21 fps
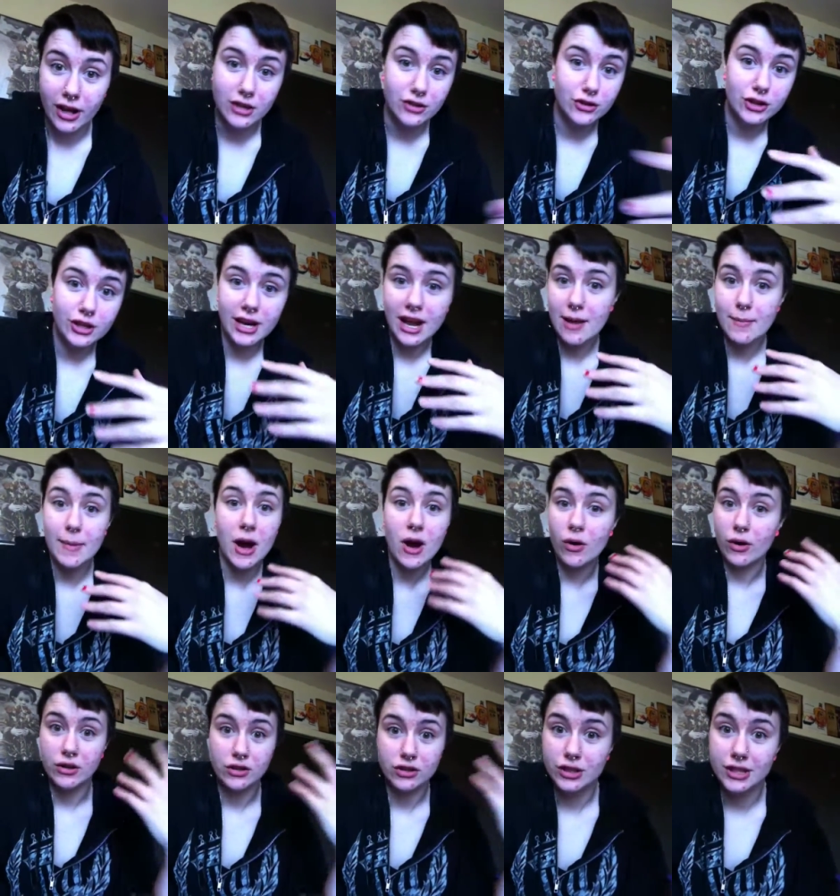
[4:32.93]
And she came
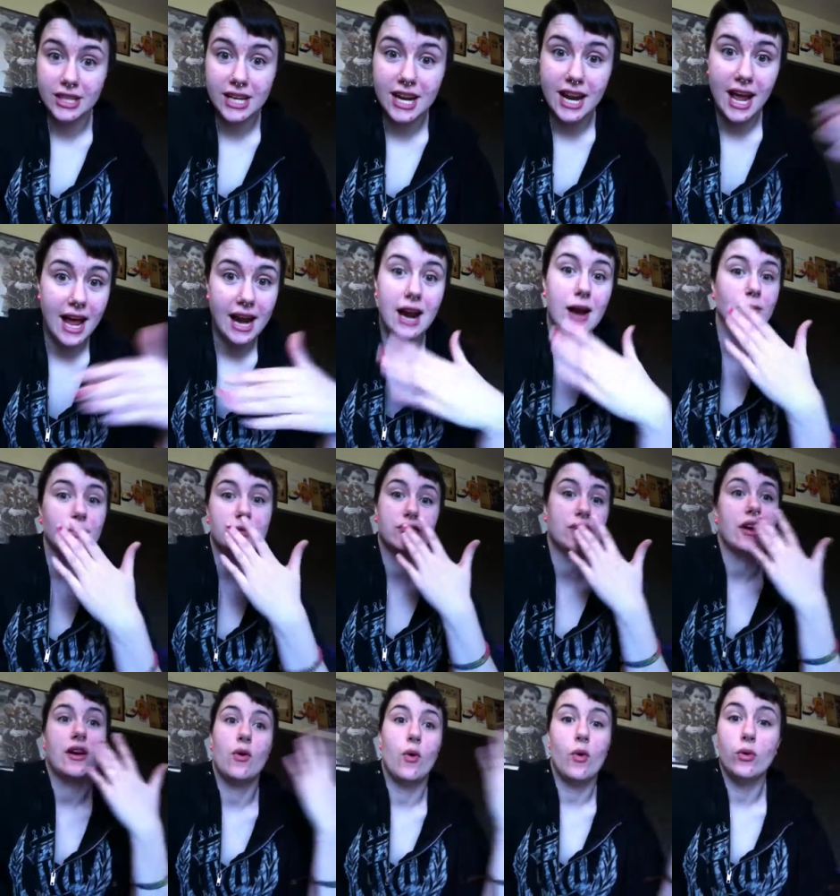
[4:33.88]
out and she did, and I was
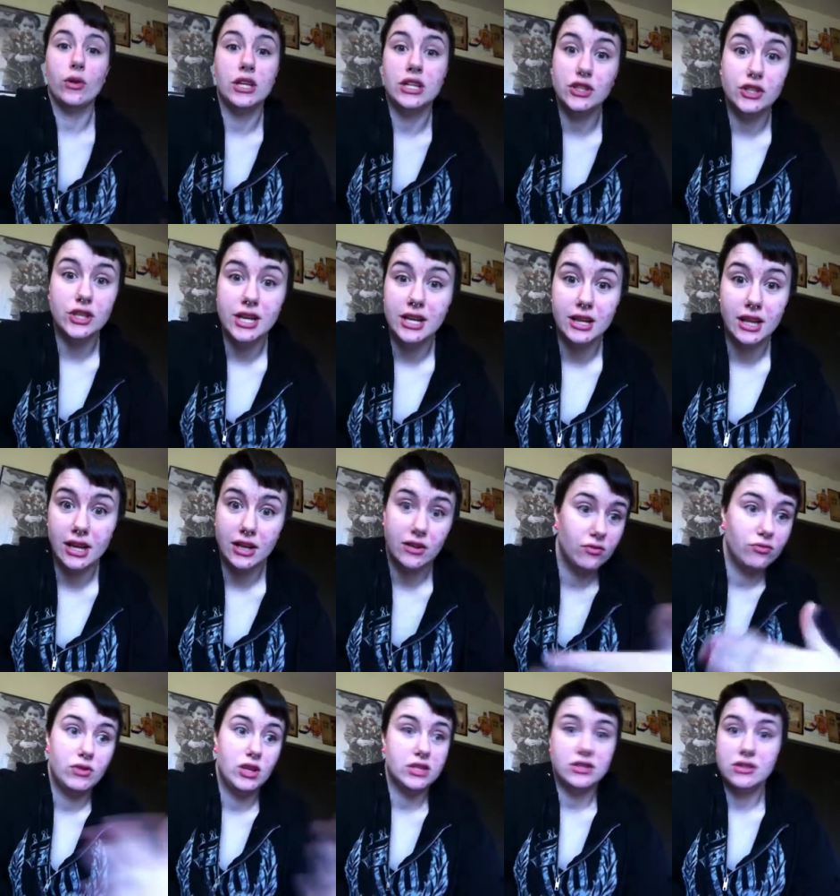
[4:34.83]
like, holy shit, like
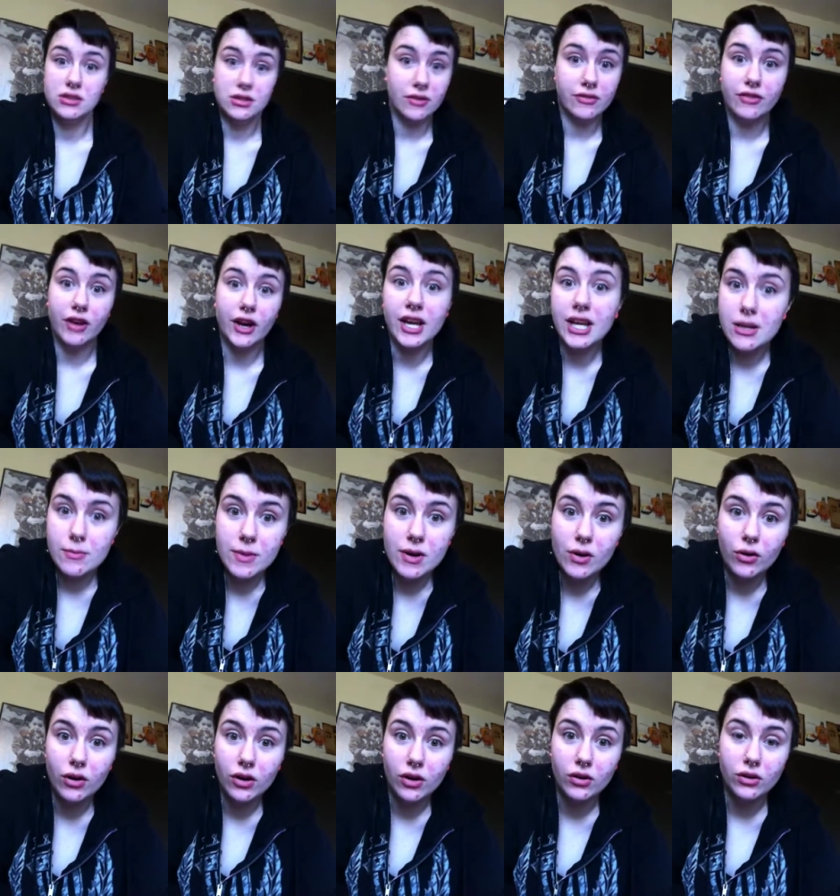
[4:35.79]
this is a fucking
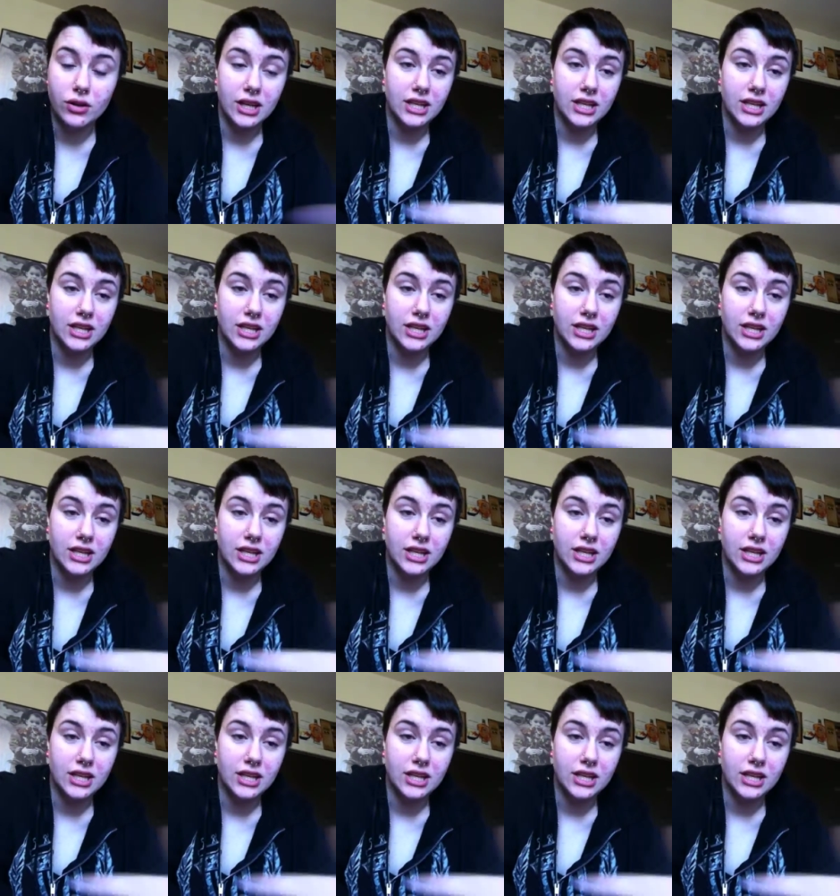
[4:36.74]
miracle.